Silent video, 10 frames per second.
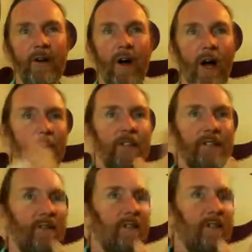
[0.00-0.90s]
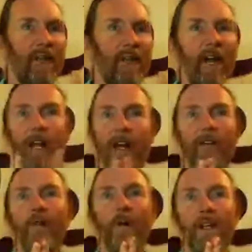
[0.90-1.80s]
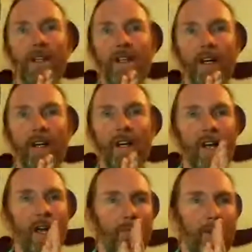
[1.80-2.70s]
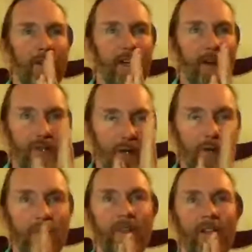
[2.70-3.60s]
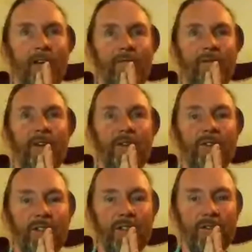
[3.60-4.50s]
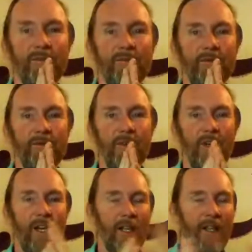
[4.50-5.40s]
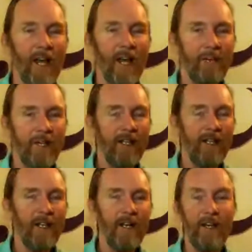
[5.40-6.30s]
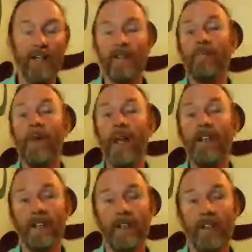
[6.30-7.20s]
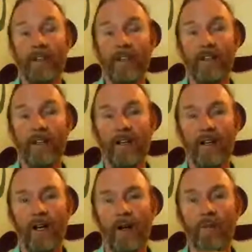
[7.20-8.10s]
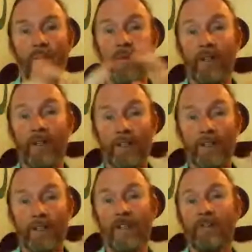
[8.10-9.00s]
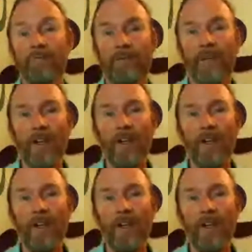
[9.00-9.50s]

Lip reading: You know, how much of it do we get? I have no idea. But they are tuned to that field. And that, to me, is an amazing realization.